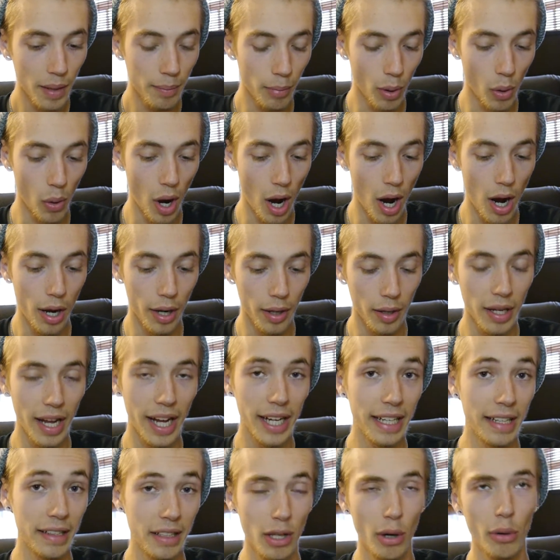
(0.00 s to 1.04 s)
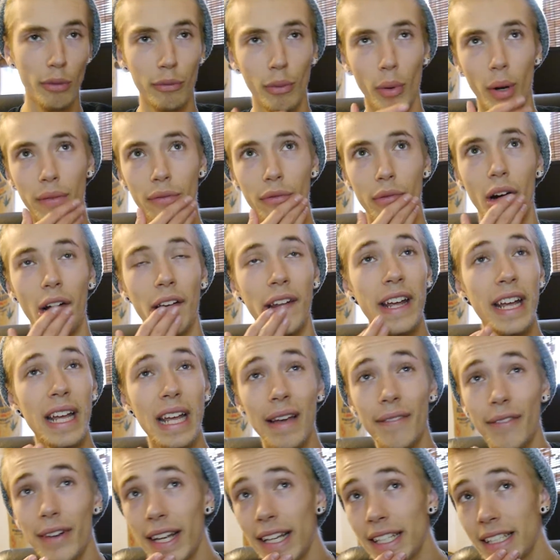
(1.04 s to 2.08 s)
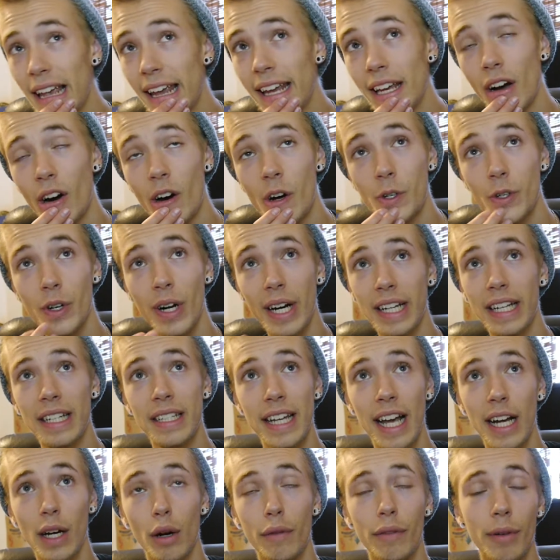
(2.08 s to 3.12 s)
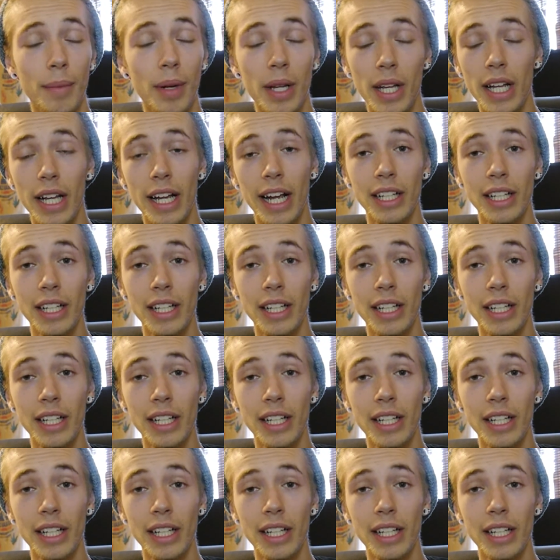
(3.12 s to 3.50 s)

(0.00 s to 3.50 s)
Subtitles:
Barong, I can go for front. If it is 800, I can attack over him.